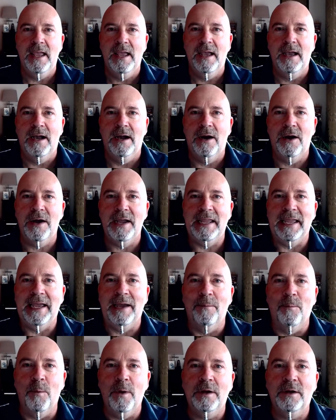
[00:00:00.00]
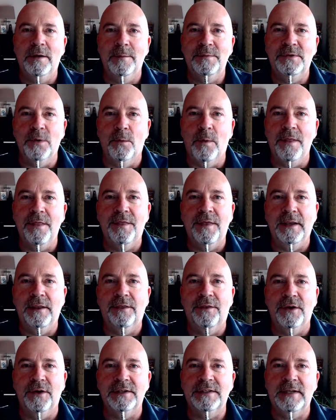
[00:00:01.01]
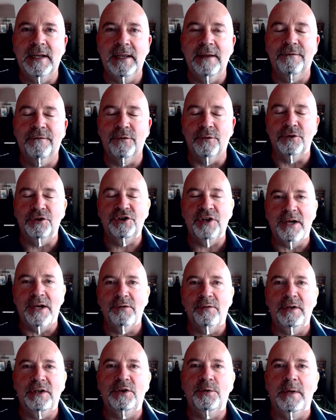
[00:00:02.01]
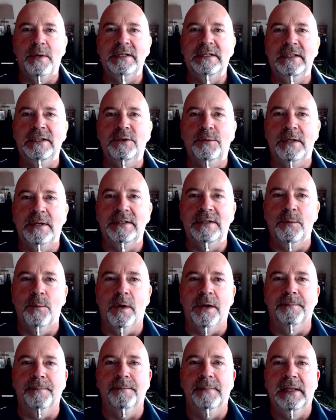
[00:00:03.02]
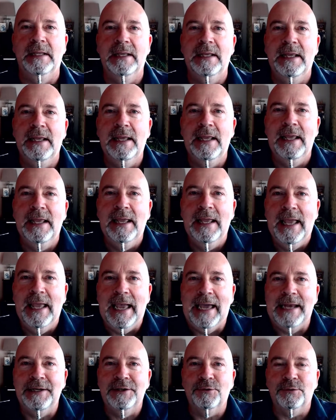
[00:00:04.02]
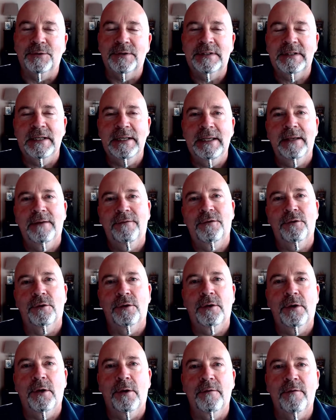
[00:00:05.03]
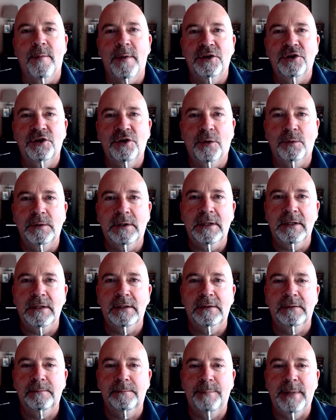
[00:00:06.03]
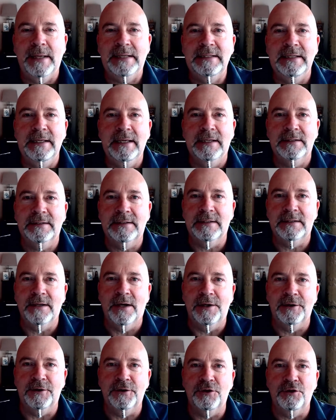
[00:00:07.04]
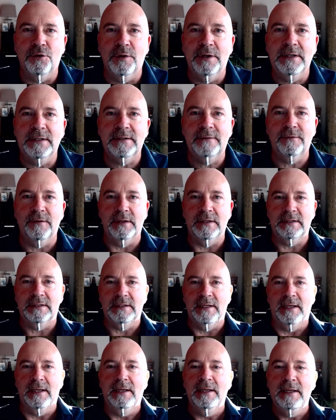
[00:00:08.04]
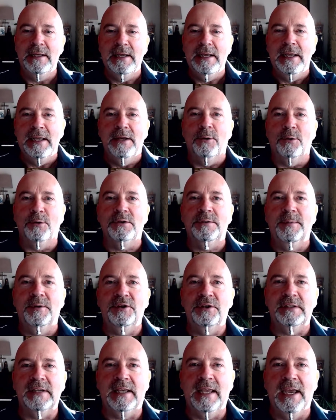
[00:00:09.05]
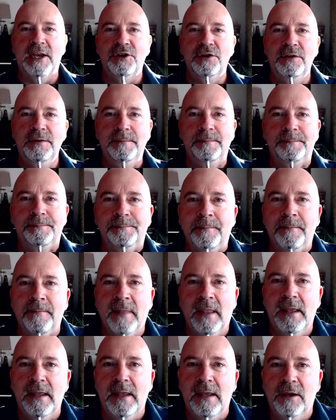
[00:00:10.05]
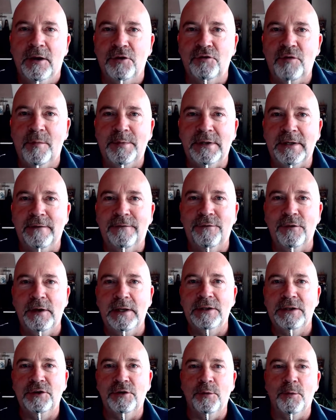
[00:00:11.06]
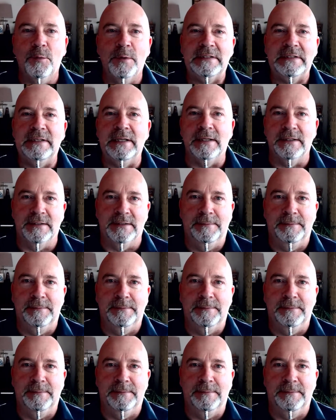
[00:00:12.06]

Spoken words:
Hi, and welcome to One Thing Thursday for January 2021. And as you'll see, if you look over my shoulder, Betty has decided to join us for this auspicious occasion, contributing fully as she always does.